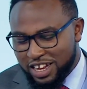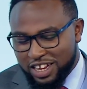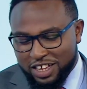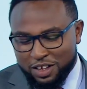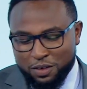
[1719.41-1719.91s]

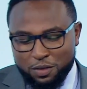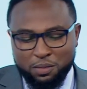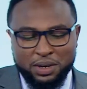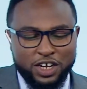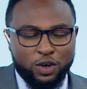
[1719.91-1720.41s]

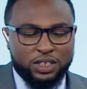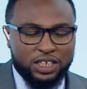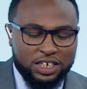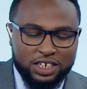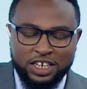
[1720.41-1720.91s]
Baringo
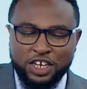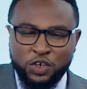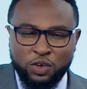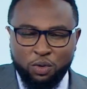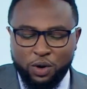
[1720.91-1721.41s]
Senator
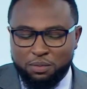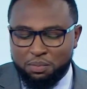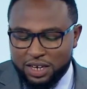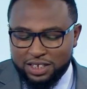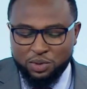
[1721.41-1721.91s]
Gideon Moi,
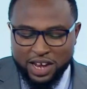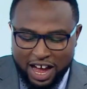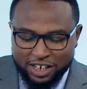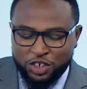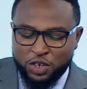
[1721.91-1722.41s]
please
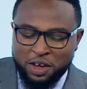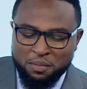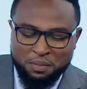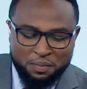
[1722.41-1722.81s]
react to him.